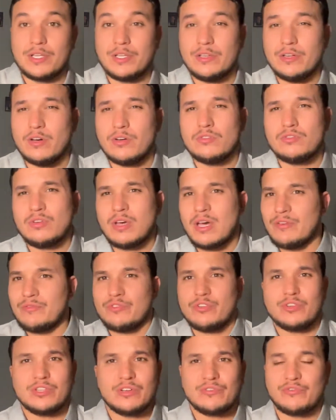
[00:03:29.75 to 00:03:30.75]
You know, you have
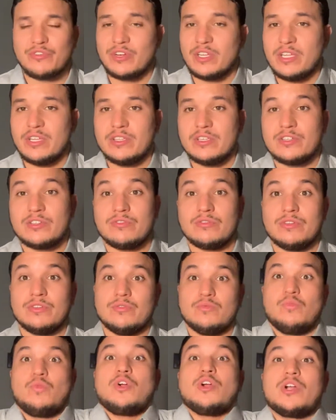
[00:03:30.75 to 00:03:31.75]
your different industries.
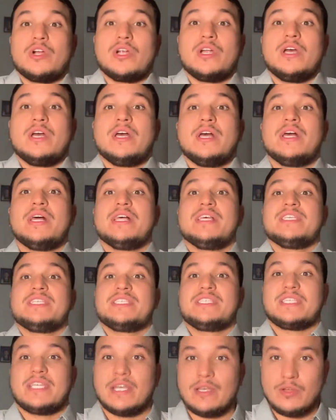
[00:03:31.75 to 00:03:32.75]
We're
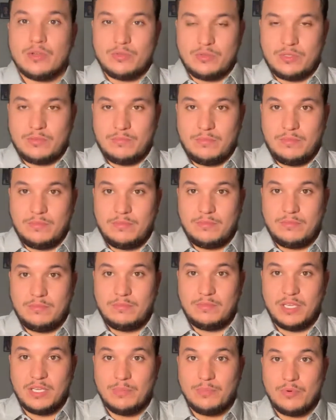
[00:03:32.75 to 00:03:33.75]
sales
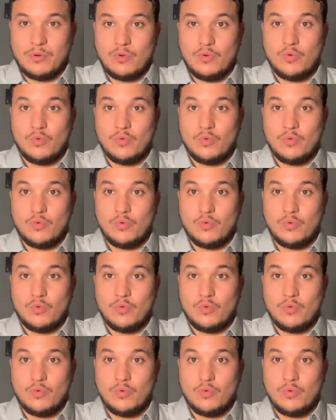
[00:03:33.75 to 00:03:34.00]
people.